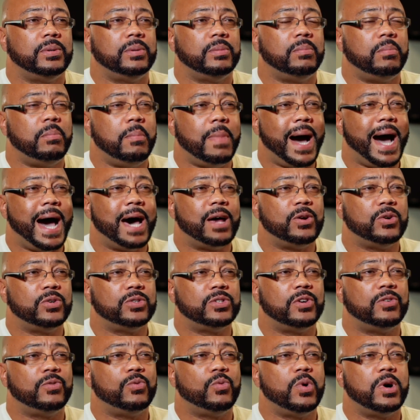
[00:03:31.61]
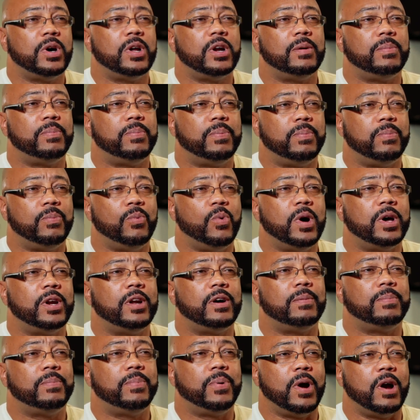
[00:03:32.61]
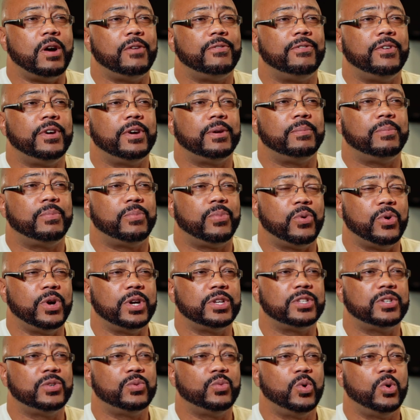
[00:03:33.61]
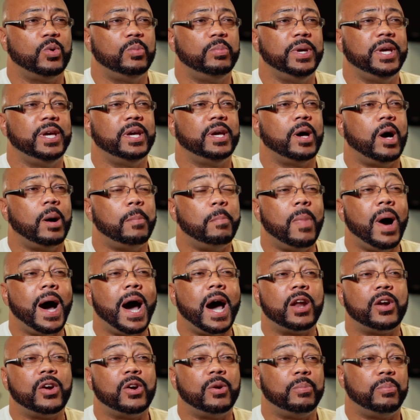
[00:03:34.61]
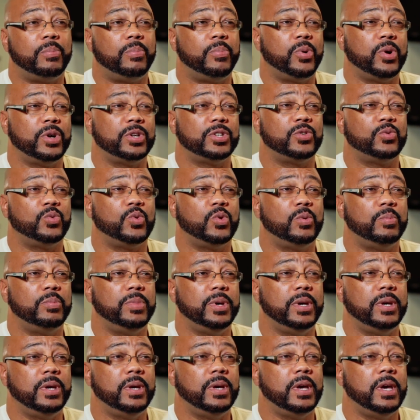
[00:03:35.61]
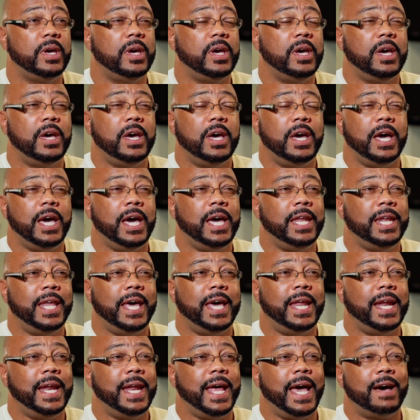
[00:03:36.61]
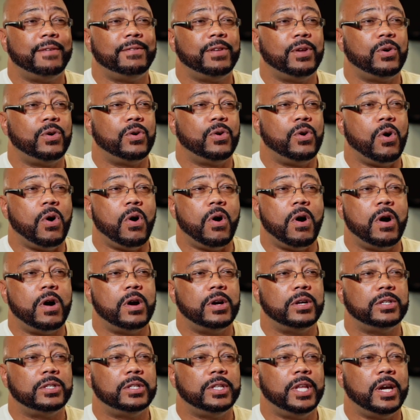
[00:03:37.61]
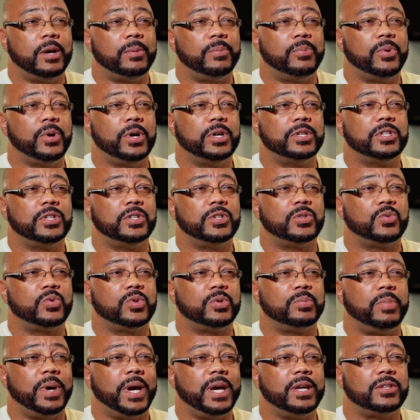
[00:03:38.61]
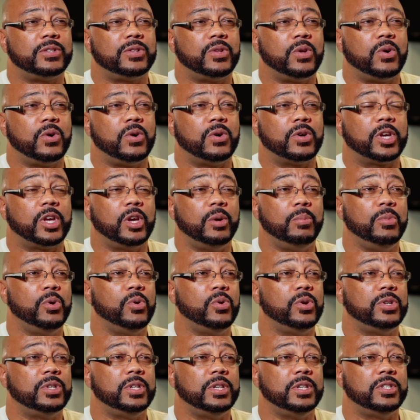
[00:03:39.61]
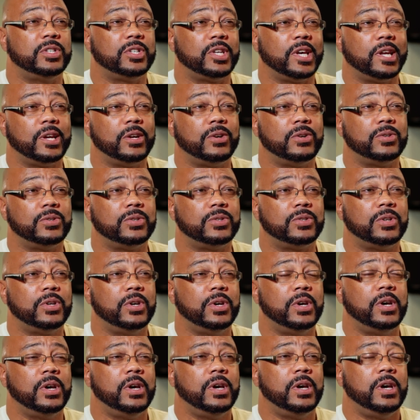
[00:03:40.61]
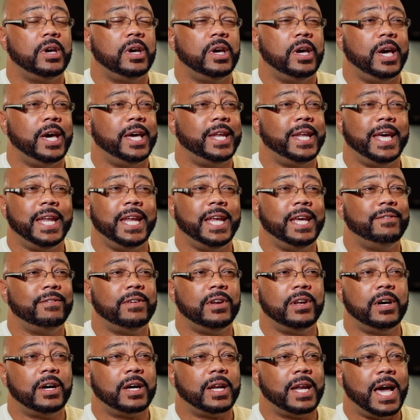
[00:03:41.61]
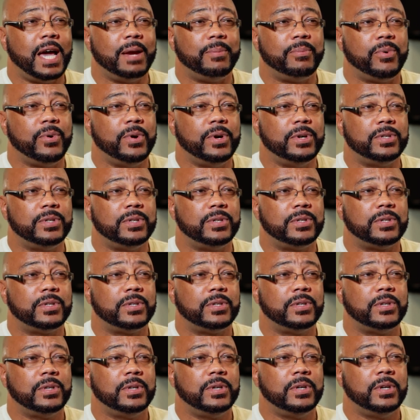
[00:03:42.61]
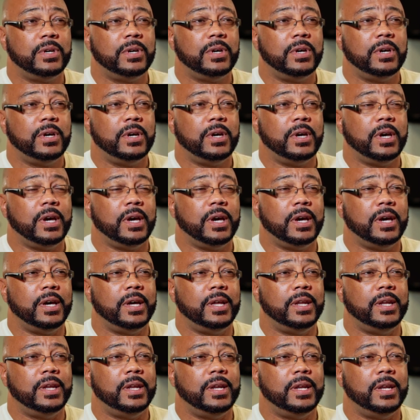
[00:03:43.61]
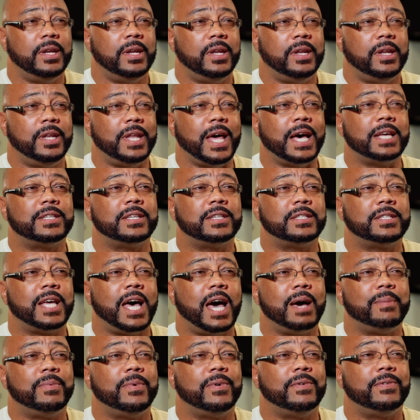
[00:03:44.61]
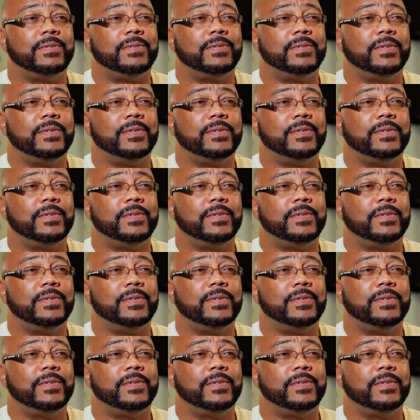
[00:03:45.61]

models of what a what a perfect prison will be, a modern prison will be. And they didn't have no guards. Their prisons were based on community centers, and they didn't even look like prisons. And that's a type of,